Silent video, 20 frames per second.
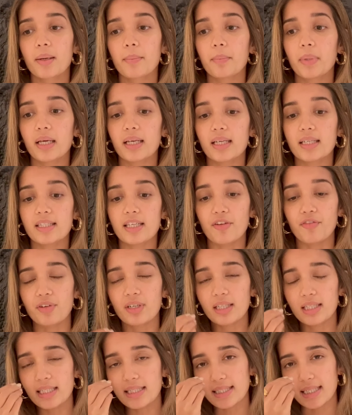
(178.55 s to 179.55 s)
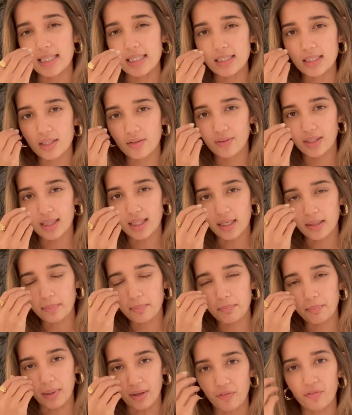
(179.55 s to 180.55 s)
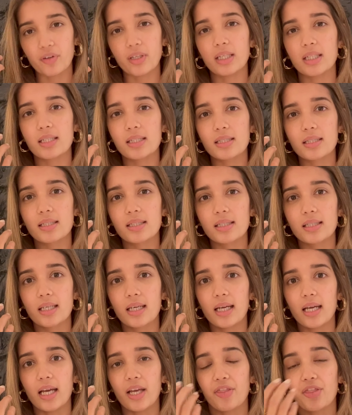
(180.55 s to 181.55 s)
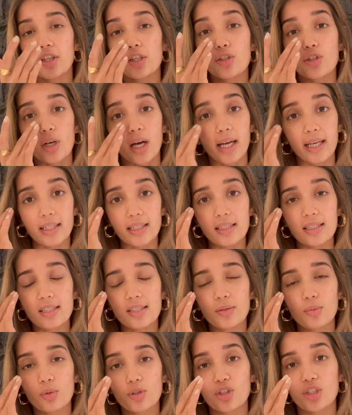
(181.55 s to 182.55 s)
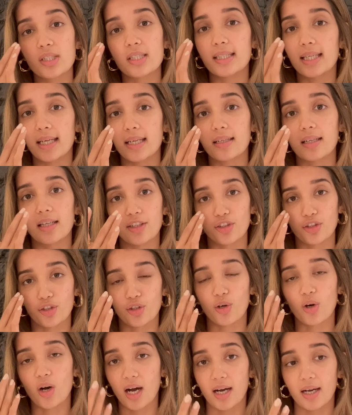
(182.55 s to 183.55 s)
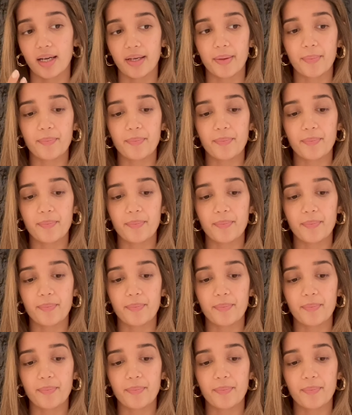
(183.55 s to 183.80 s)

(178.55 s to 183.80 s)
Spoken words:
but it definitely takes away that puffiness and the dryness which is there under your eye.